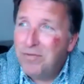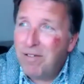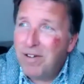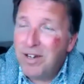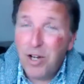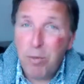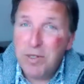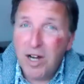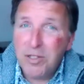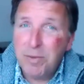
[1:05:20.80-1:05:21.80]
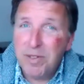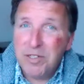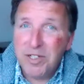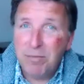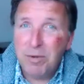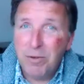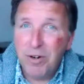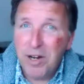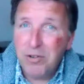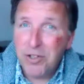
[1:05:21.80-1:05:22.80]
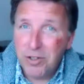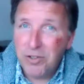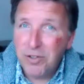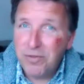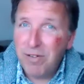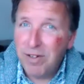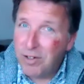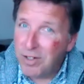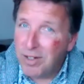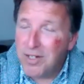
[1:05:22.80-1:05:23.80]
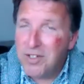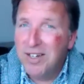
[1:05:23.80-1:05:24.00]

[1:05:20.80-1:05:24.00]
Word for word: very, nobody's asked me this stuff before, Andrew, so you're very good at this.